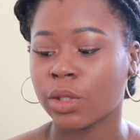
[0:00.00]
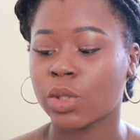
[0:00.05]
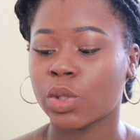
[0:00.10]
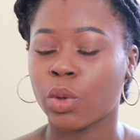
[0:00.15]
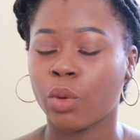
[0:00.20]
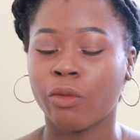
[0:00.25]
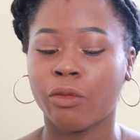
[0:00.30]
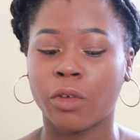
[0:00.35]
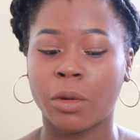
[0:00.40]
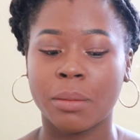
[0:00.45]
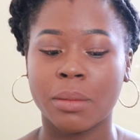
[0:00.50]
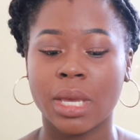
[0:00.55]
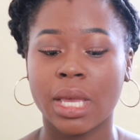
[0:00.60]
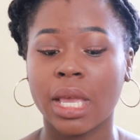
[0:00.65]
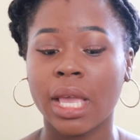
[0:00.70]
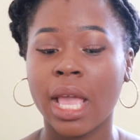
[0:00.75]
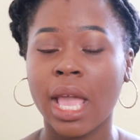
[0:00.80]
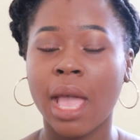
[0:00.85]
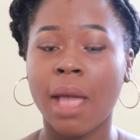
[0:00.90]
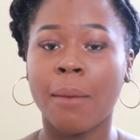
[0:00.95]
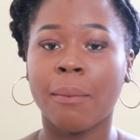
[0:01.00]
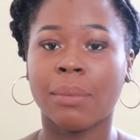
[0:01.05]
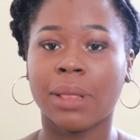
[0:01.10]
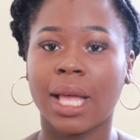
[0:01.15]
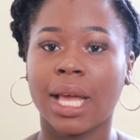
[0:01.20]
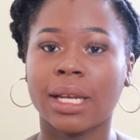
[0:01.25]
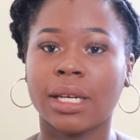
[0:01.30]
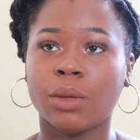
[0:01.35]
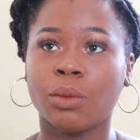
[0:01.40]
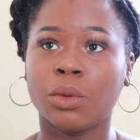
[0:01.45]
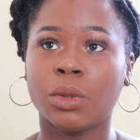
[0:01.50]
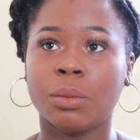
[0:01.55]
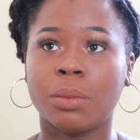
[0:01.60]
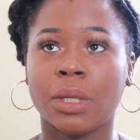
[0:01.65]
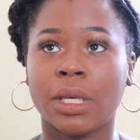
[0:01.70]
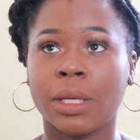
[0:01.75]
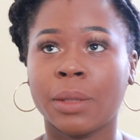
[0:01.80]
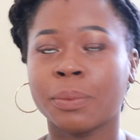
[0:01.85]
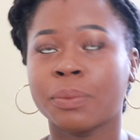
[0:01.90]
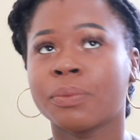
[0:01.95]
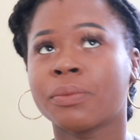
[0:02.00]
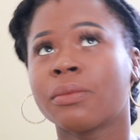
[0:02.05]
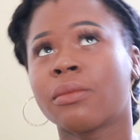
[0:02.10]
So for me, planning would be,